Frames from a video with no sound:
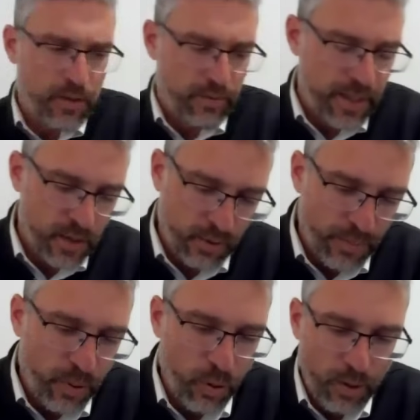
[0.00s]
a recent
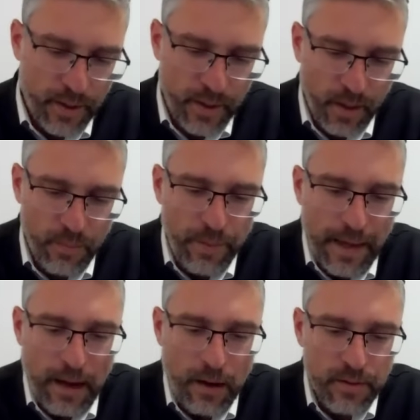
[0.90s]
report
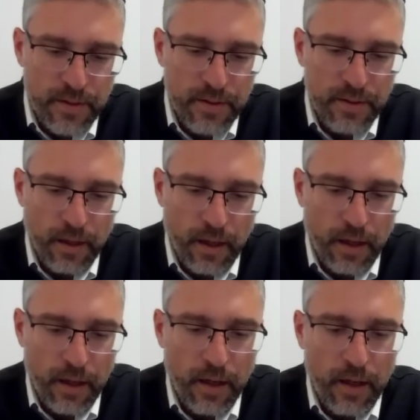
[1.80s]
about uh, a
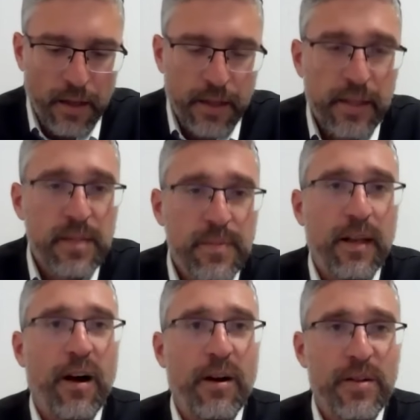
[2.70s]
uh,
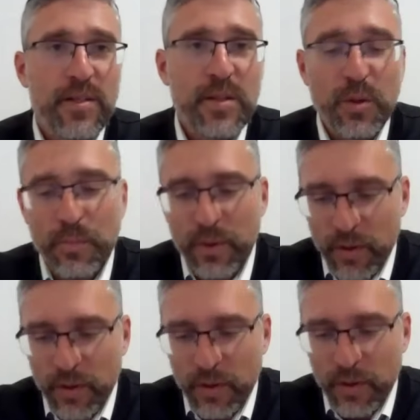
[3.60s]
Hezbollah arsenal
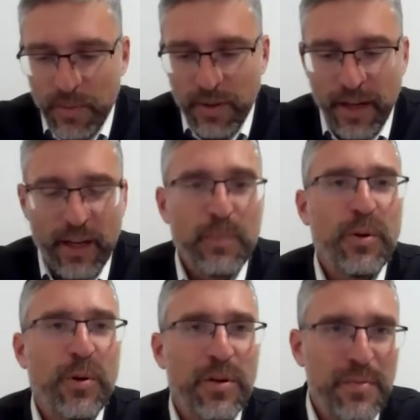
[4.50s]
building up in the
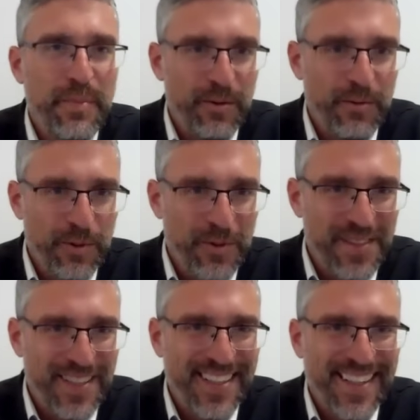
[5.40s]
airport in
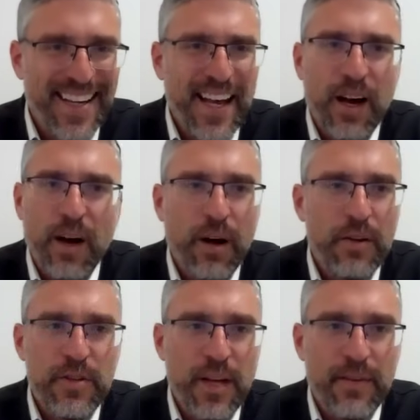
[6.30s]
Beirut. Uh,
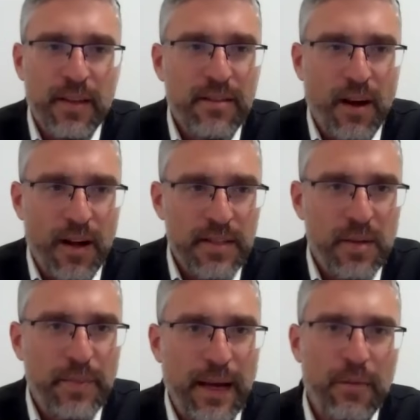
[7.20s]
do you have any thoughts
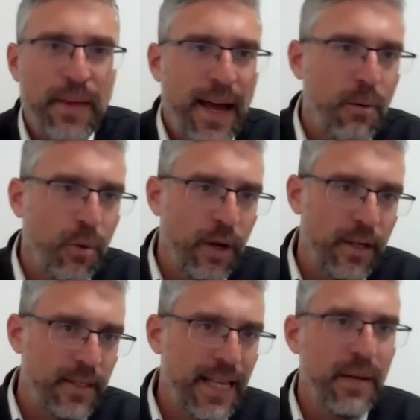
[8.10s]
about that? What
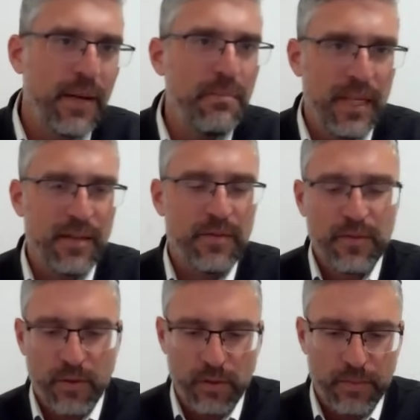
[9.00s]
is that a
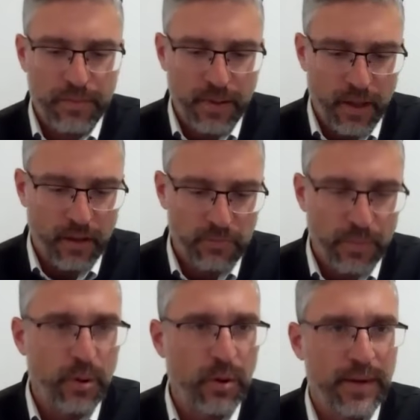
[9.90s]
meaningful uh,
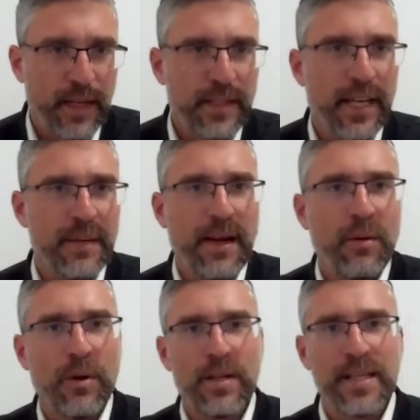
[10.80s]
report that came
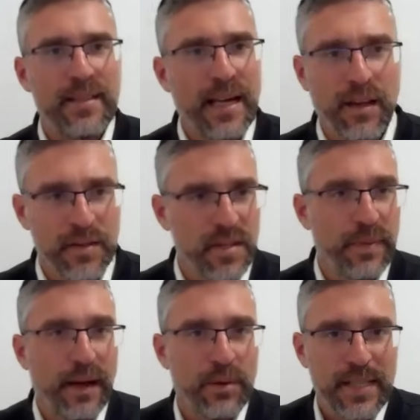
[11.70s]
out? What does that tell us
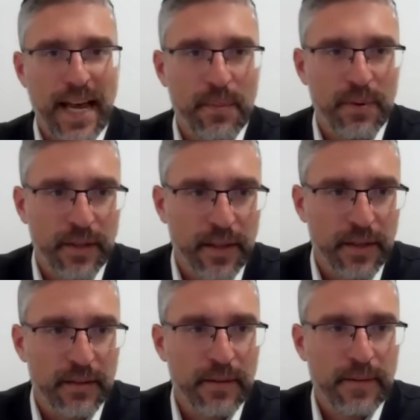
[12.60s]
about what's happening
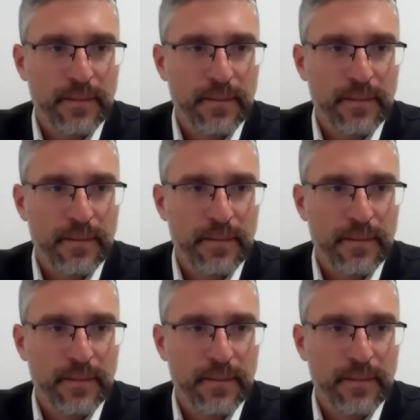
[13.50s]
there?